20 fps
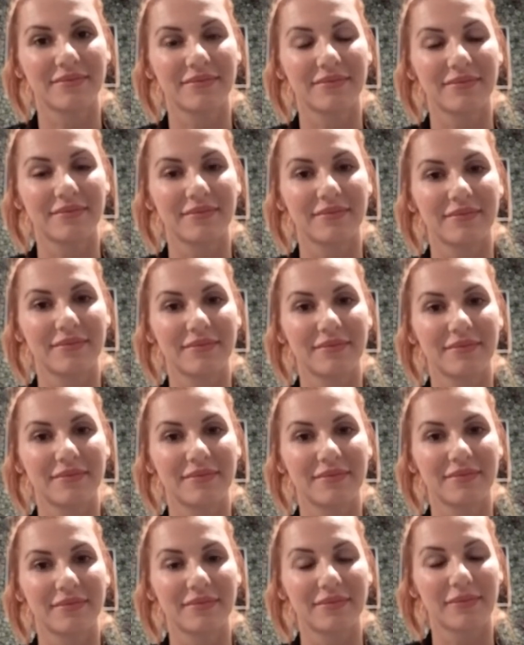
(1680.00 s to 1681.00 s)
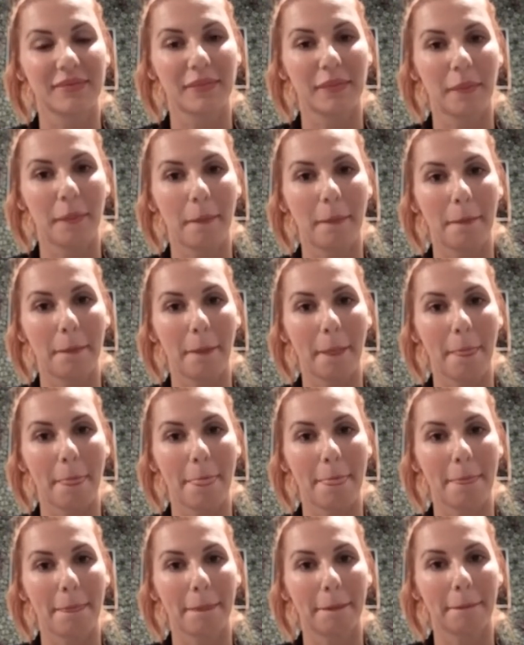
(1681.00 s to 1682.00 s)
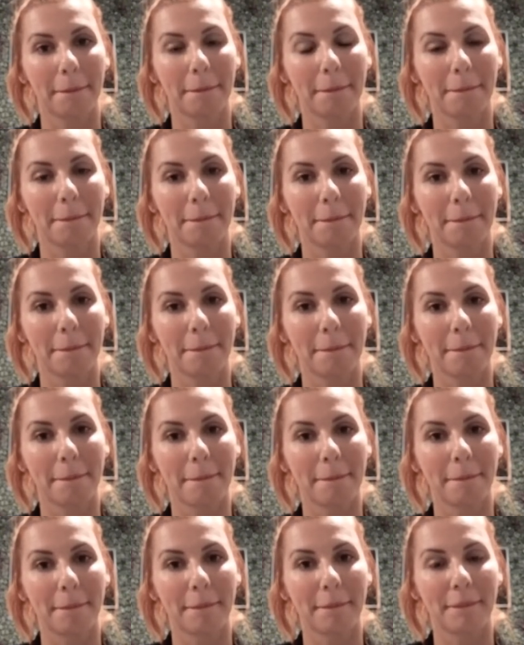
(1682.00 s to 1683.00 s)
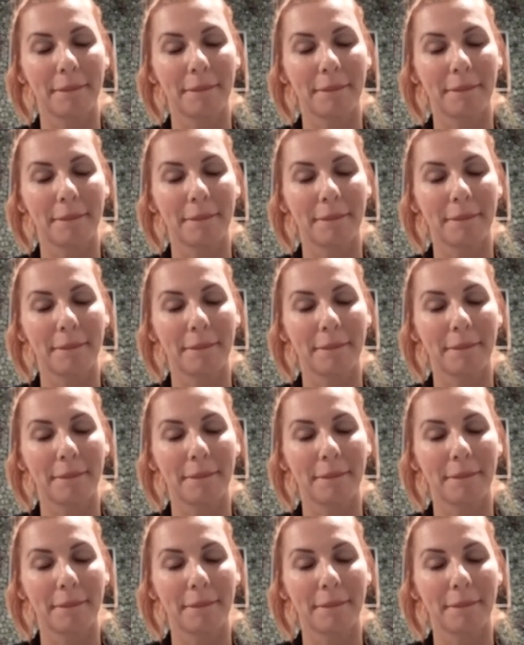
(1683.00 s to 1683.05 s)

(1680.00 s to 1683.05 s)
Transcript: No words are spoken by the person on screen.